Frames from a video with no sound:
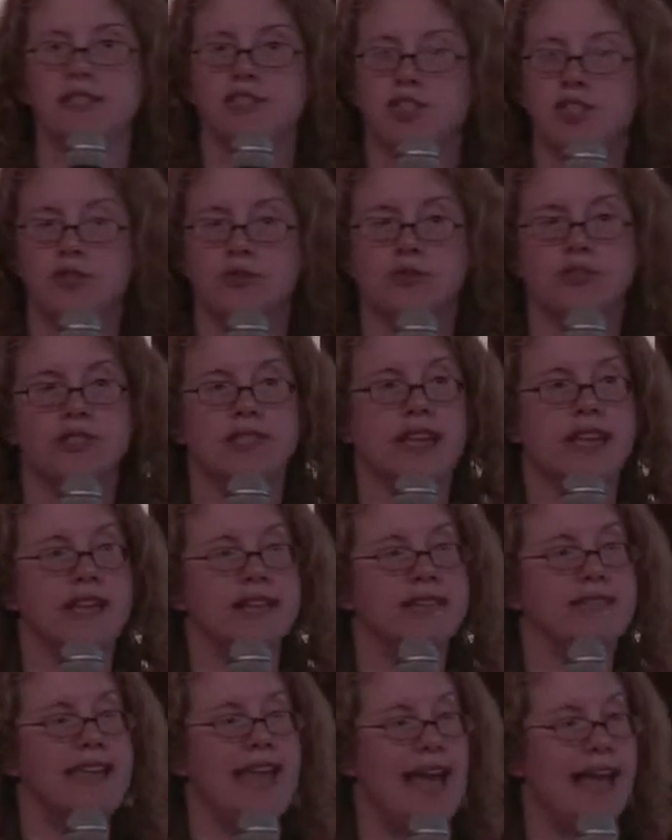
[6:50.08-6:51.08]
suits
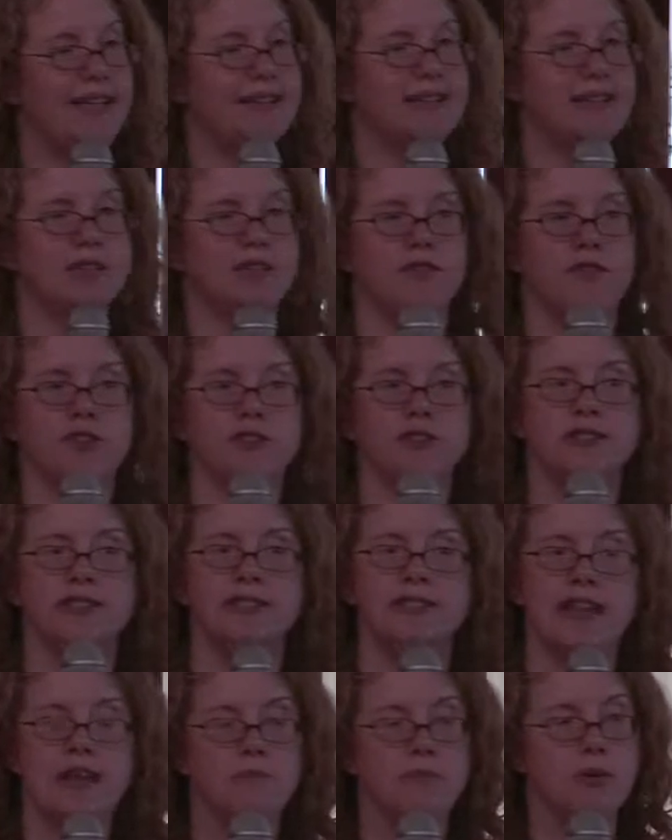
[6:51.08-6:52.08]
and texts
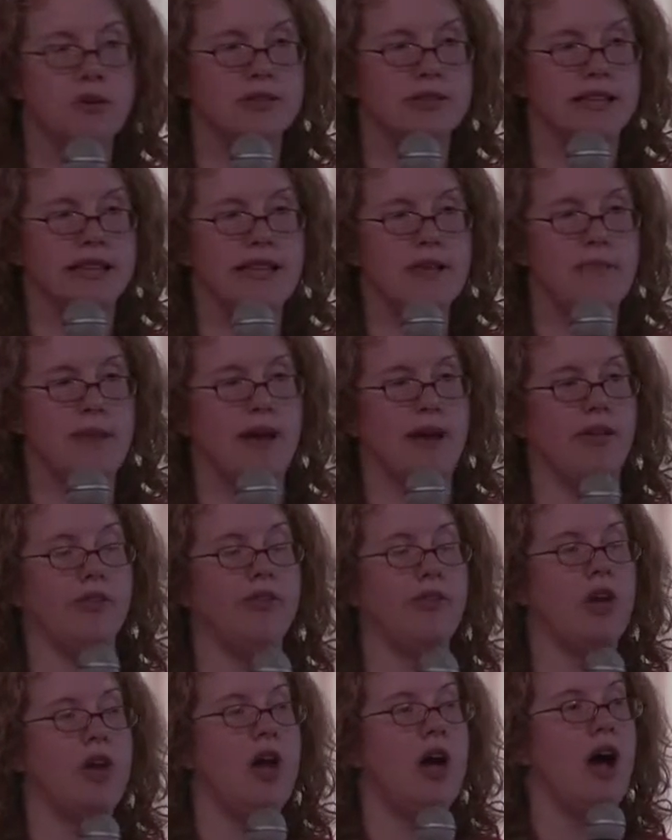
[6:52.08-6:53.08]
versus in-person
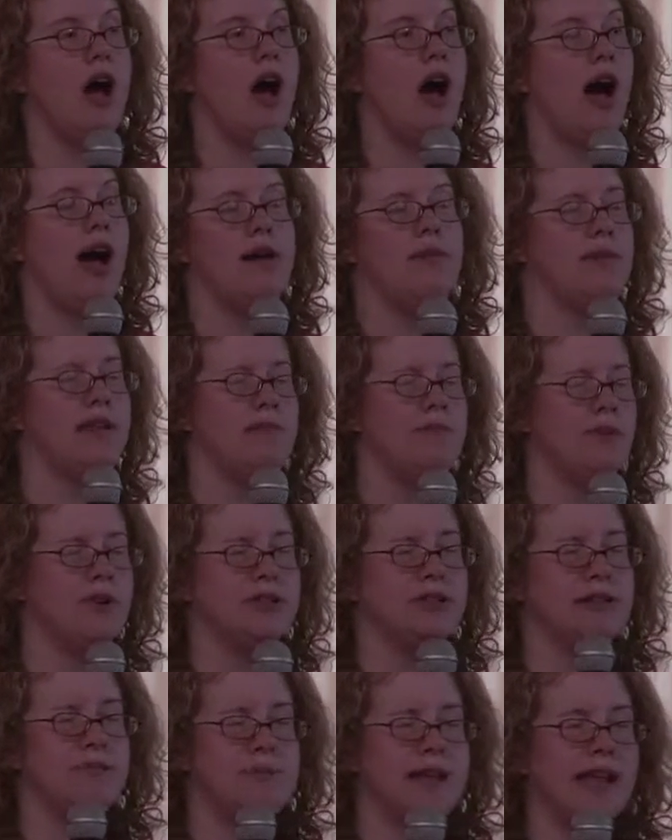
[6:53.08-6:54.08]
emails,
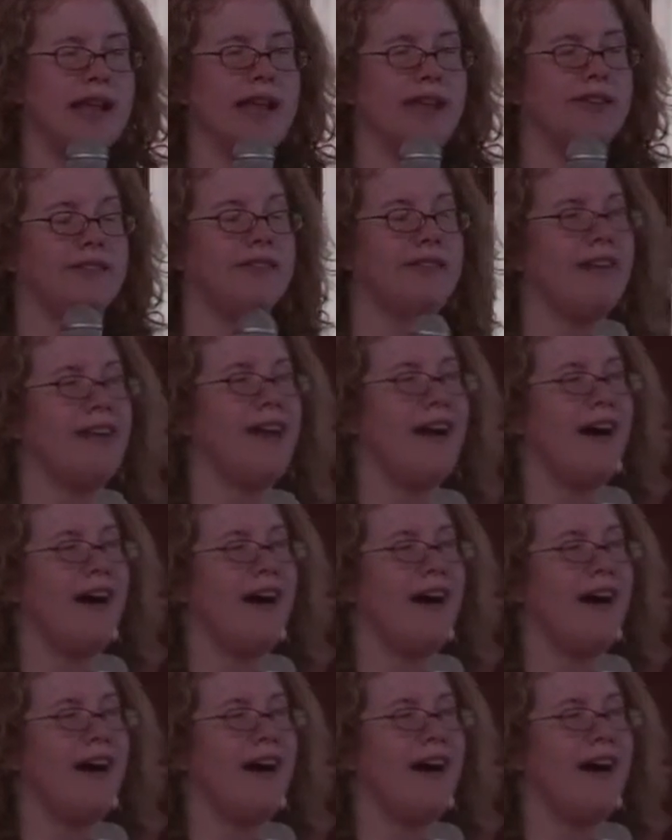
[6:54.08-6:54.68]
in-person meetings.